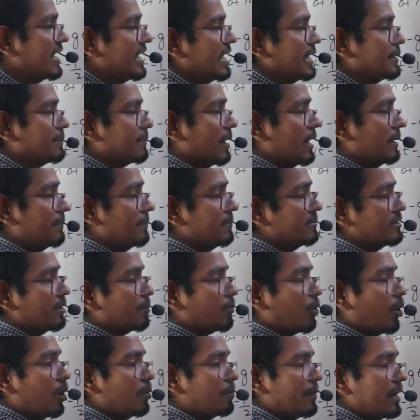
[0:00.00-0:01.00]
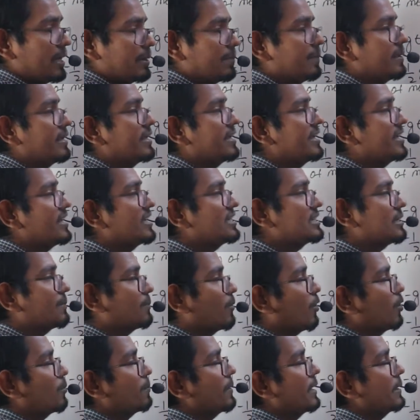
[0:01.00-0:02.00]
the ball might be here, the
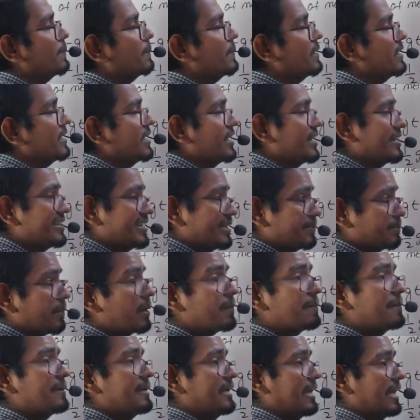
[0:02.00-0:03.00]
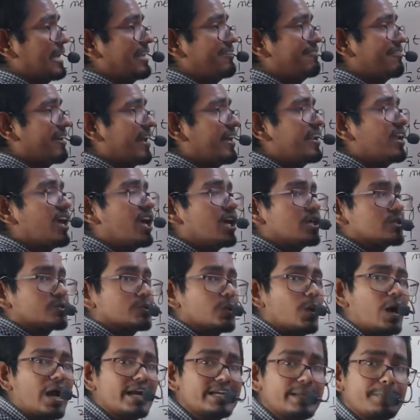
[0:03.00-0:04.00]
ball might be here, it might be anywhere.
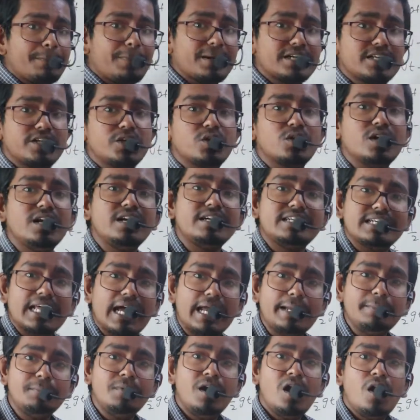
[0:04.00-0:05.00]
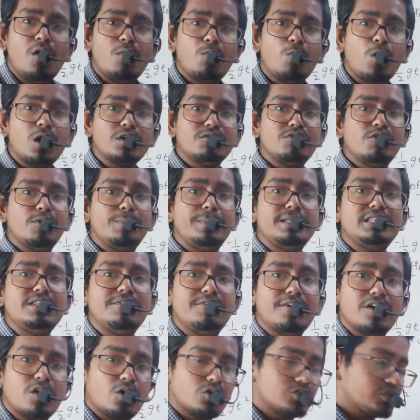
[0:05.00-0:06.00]
So at a particular time, what will be the
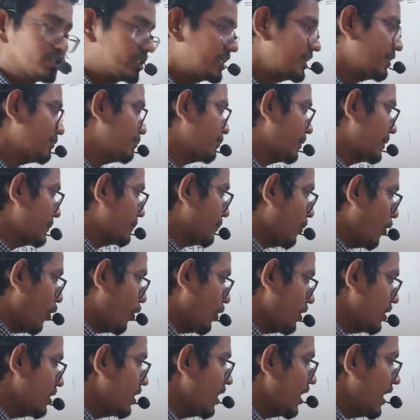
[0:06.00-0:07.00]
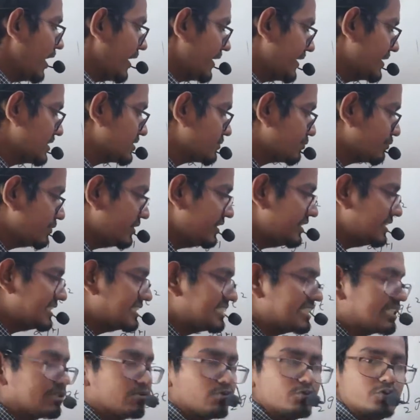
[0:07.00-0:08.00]
velocity of my ball is V
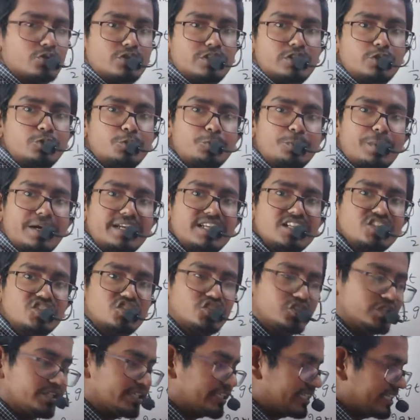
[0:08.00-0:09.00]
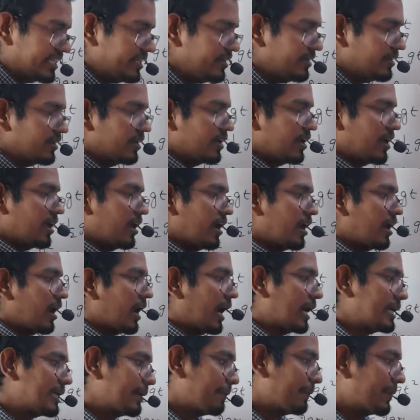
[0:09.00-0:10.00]
is equal to U minus GT.
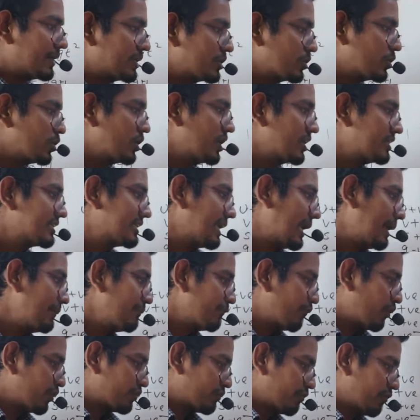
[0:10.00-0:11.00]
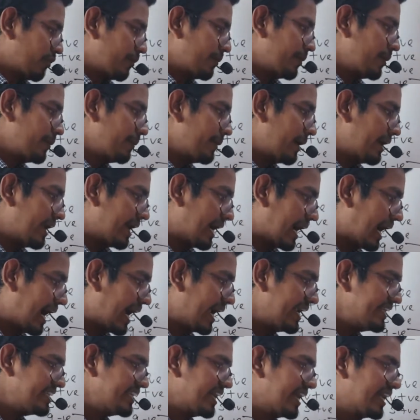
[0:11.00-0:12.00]
At a particular time, what will be my
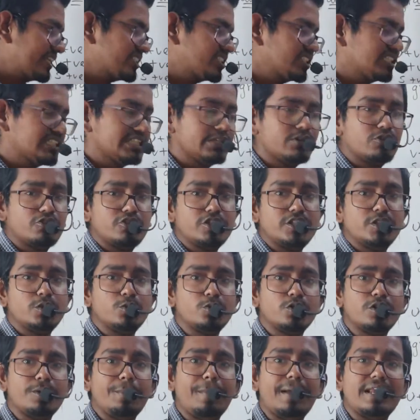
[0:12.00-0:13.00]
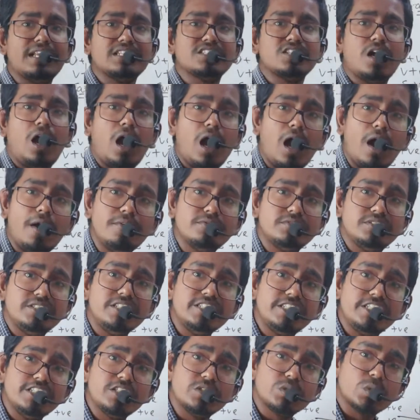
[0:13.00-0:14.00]
height? H is equal to UT minus half
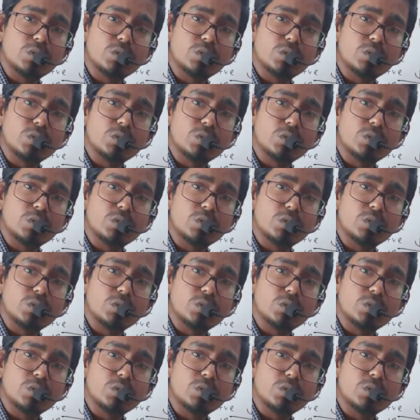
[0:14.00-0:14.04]
GT